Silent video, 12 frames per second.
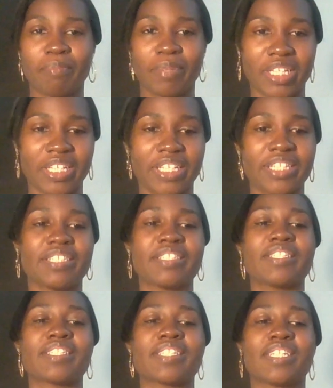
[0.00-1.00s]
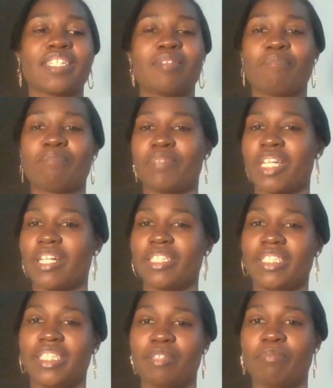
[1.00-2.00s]
many years, taught
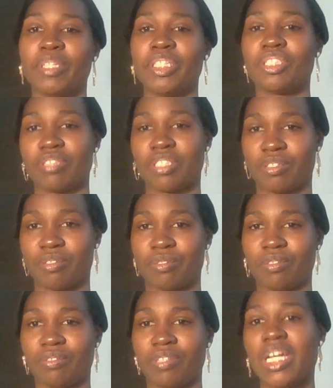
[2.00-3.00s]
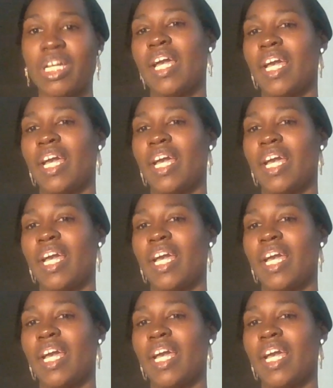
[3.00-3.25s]
in elementary school.